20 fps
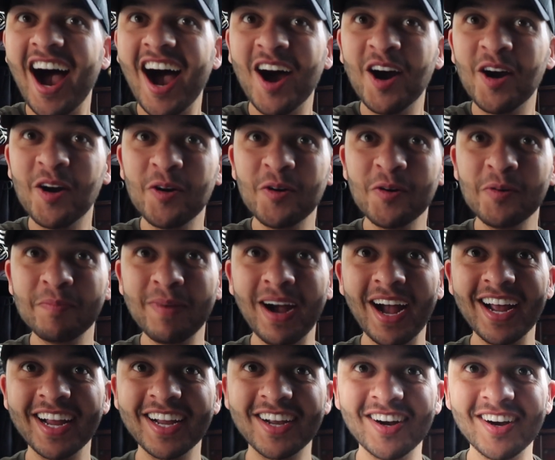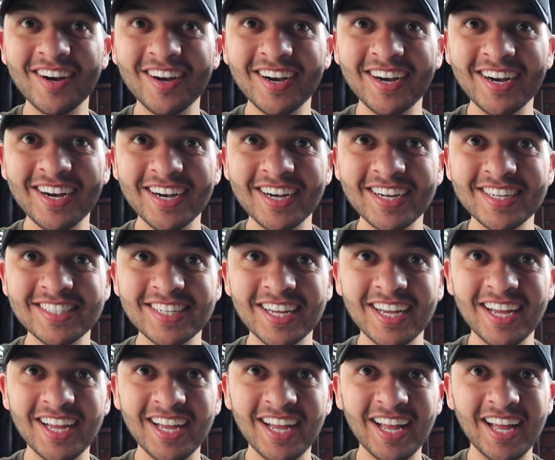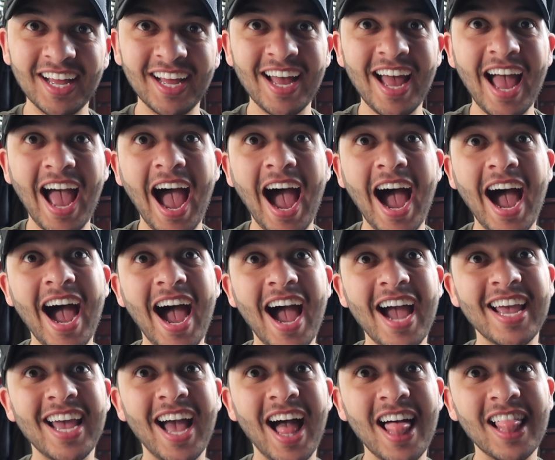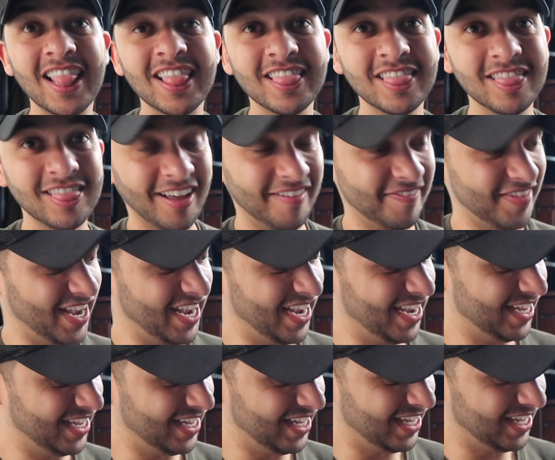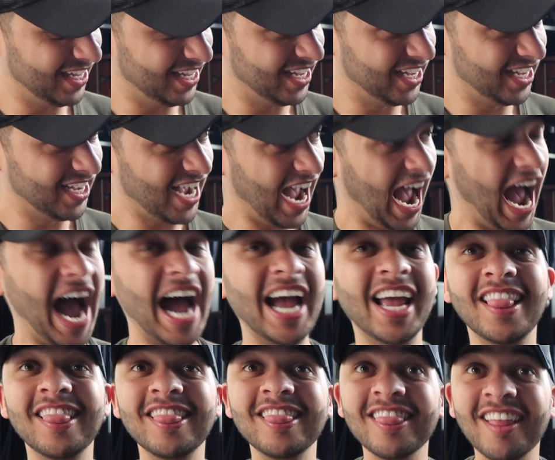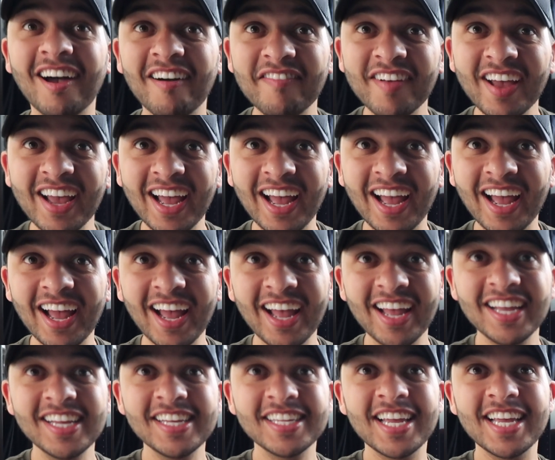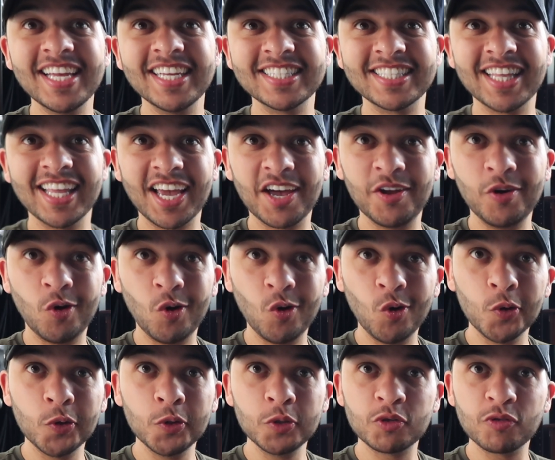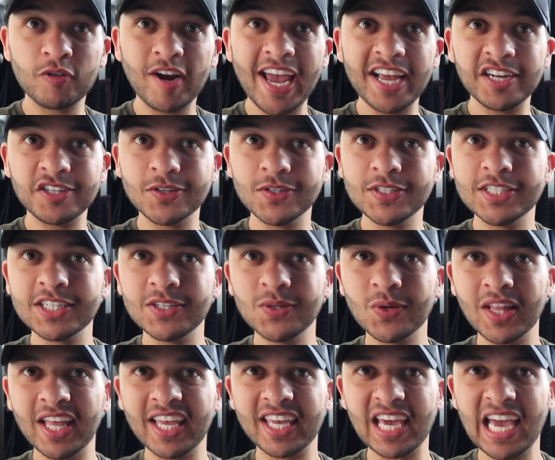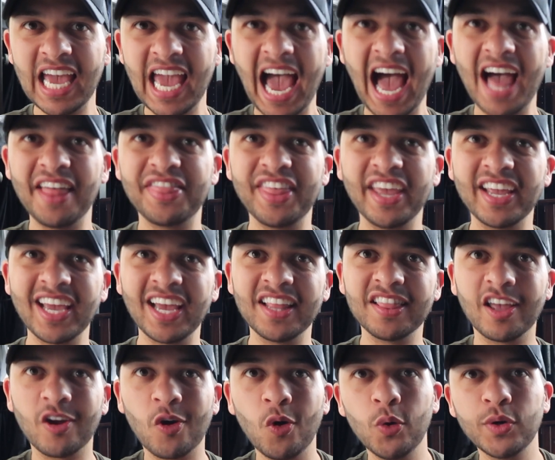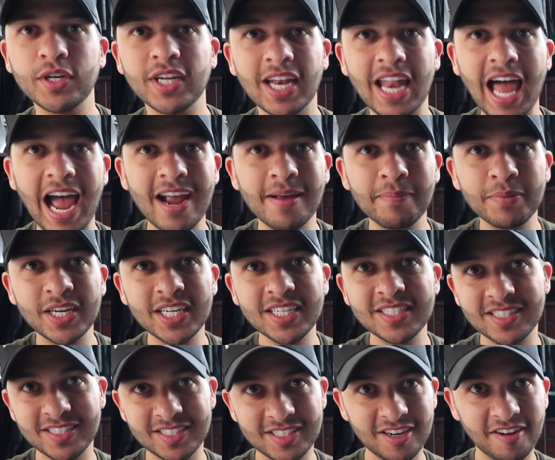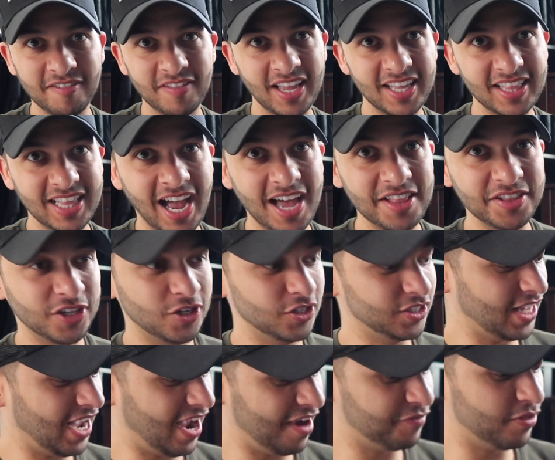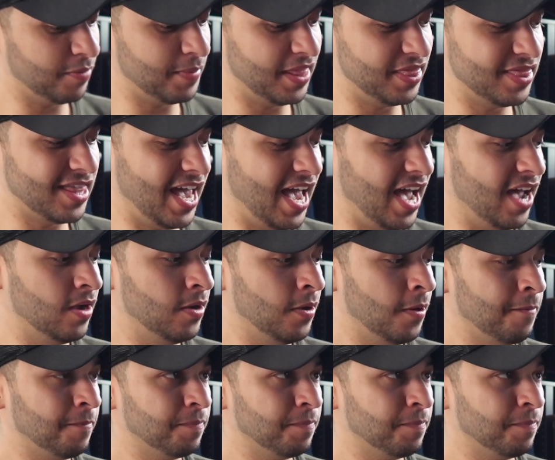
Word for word: Oh my god. I love it. I love it. It's like an old retro, do you know, like, I think in like older libraries and stuff like that, they used to have them in there.